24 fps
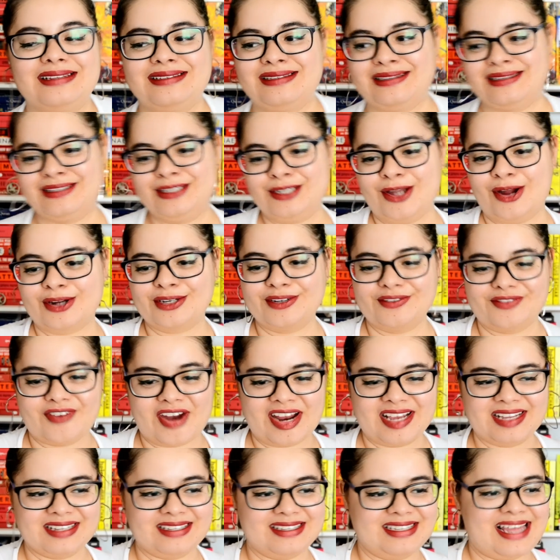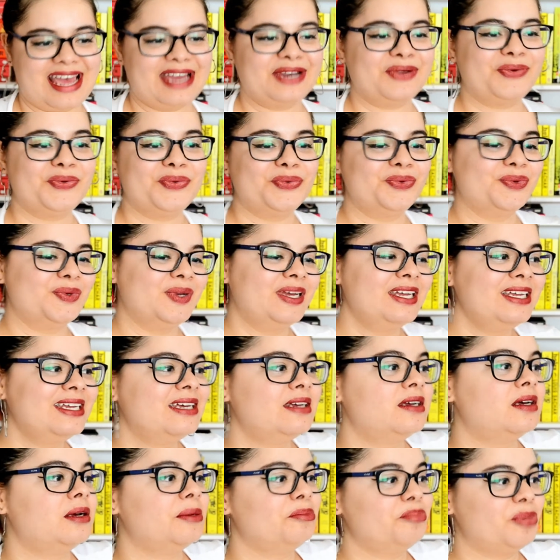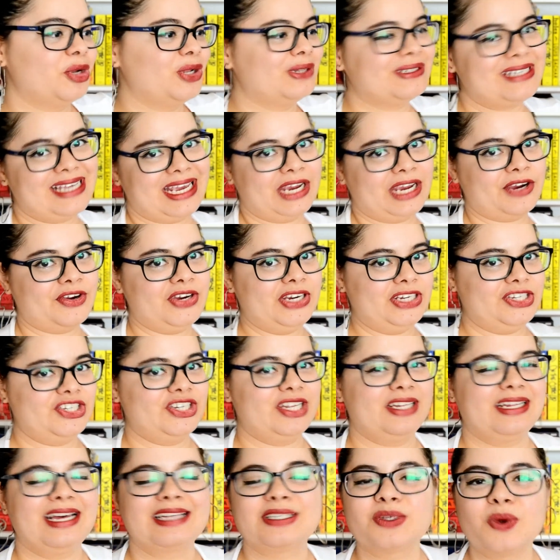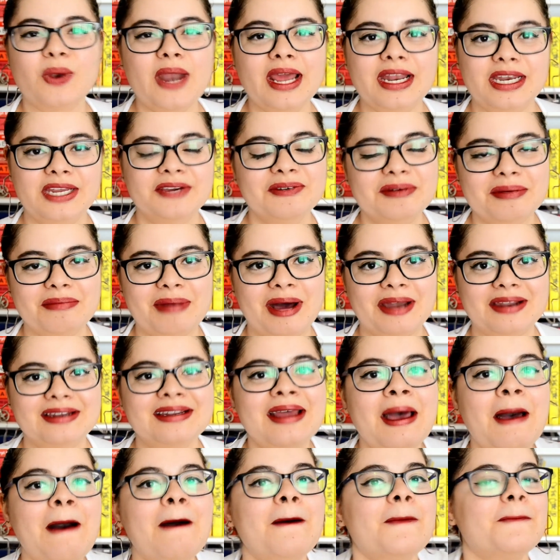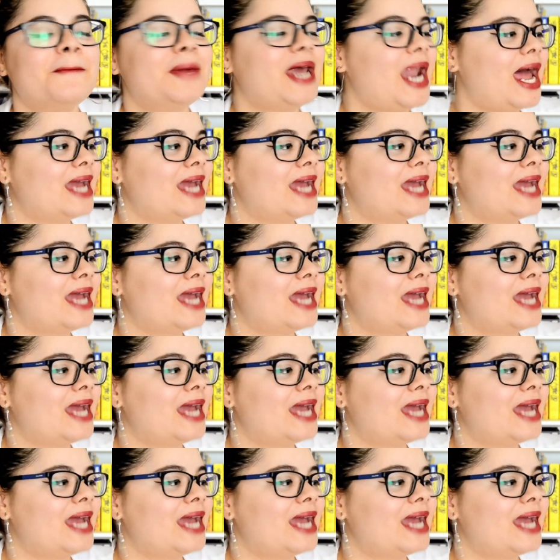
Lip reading: this Dr. Frankenstein who builds a creature. That's all I knew about it, but I